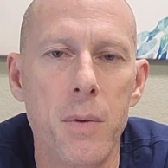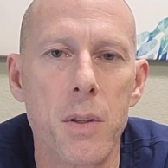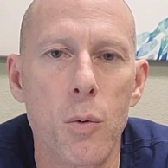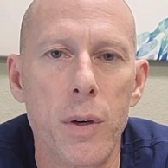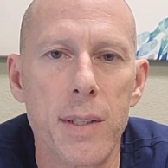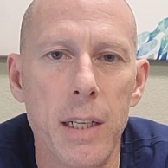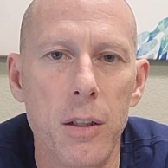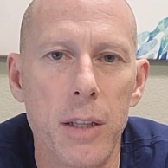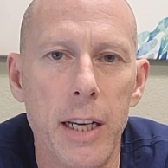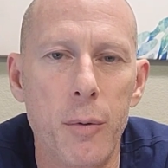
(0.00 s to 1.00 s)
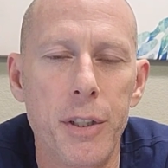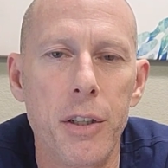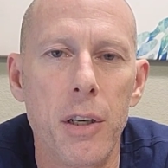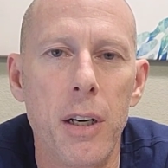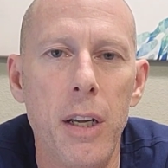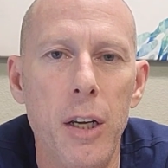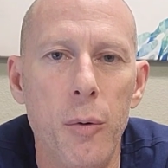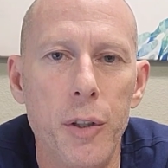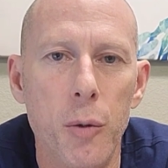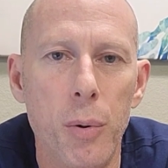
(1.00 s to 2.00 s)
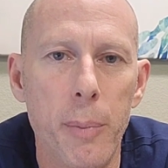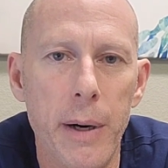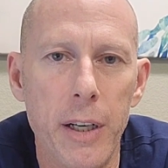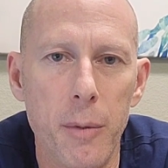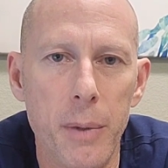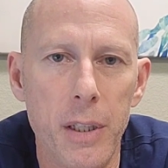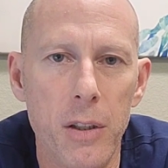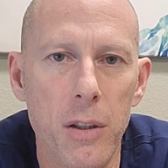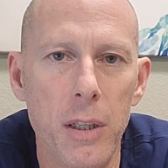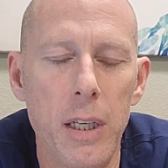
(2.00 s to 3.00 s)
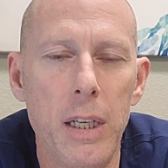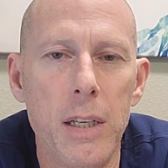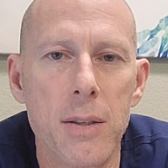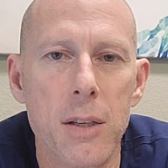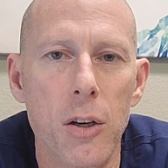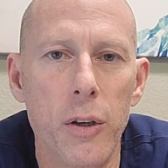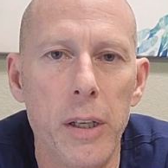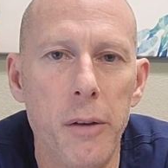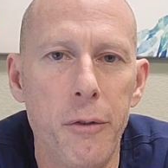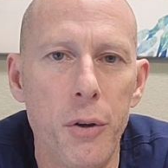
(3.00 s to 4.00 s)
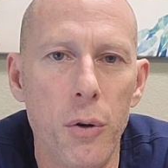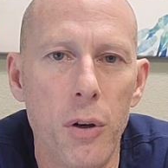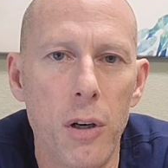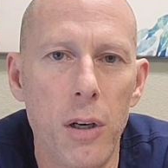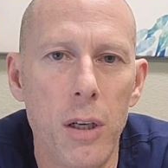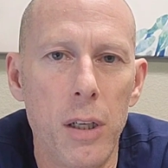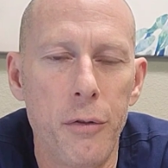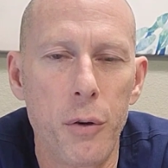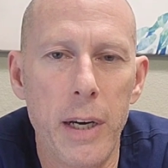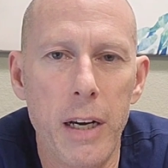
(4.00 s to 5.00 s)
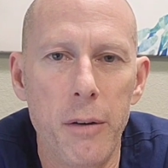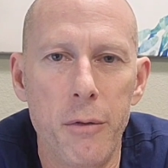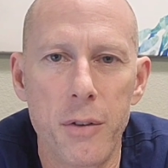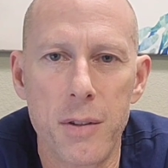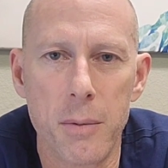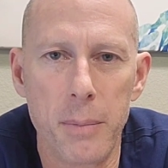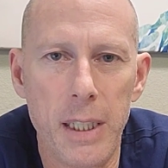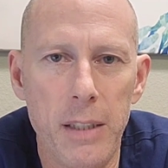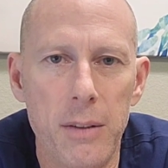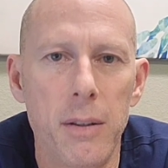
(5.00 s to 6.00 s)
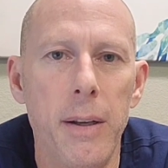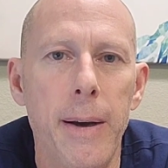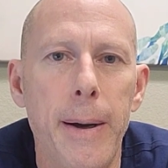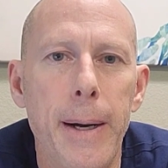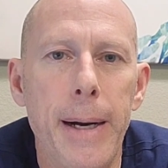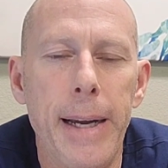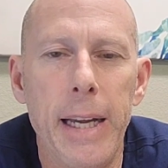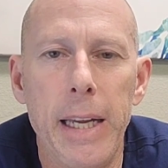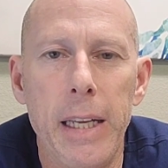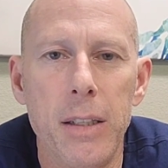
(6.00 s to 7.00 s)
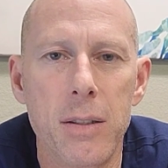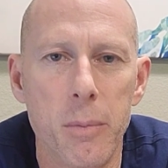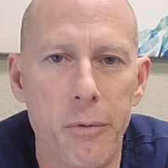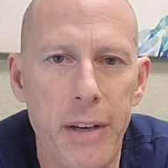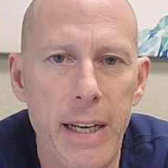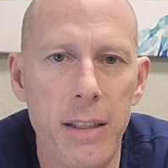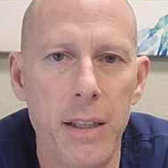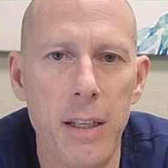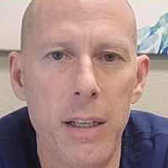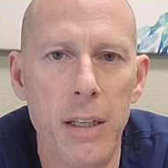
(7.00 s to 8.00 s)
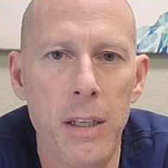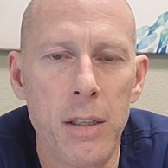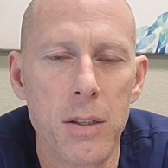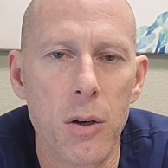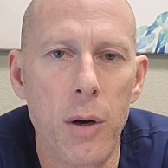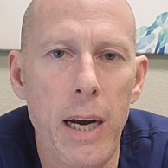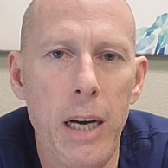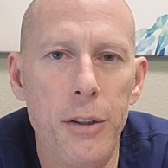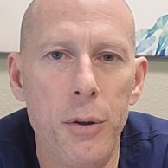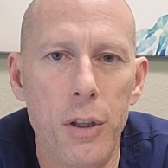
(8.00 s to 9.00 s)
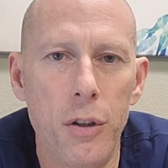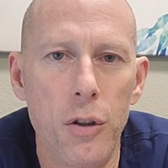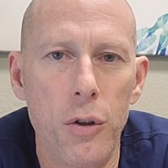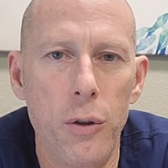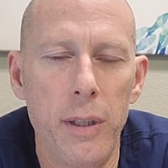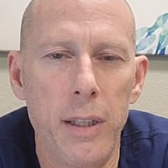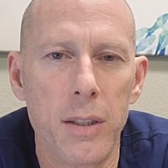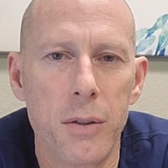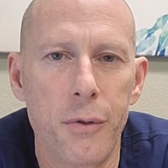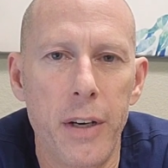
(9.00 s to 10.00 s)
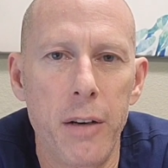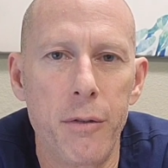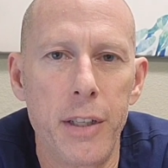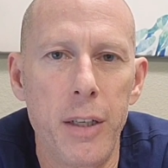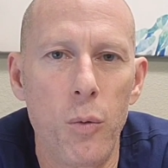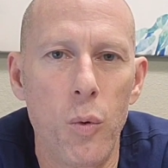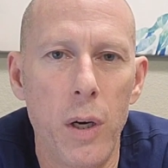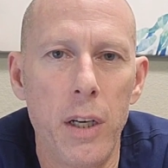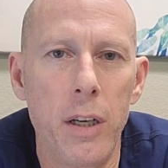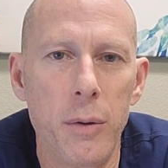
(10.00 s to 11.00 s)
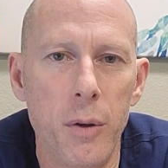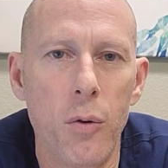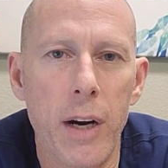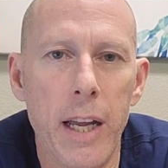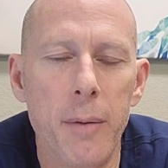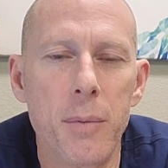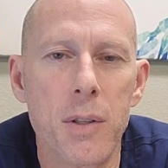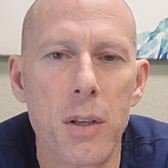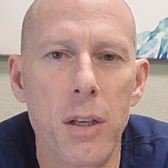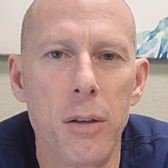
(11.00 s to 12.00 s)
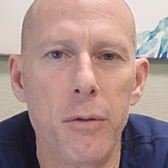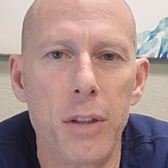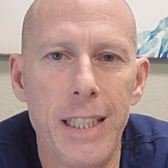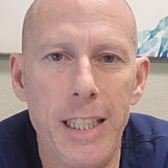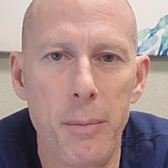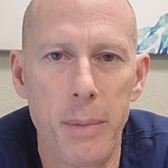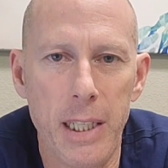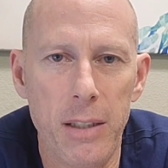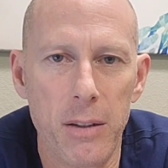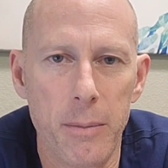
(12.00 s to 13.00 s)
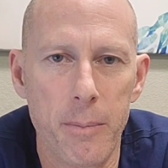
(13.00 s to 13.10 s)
so what does that look like when you're when you're preparing a meal? So if you're if you have some meat uh, and some fat, so how you can do is for every 100 grams of lean meat,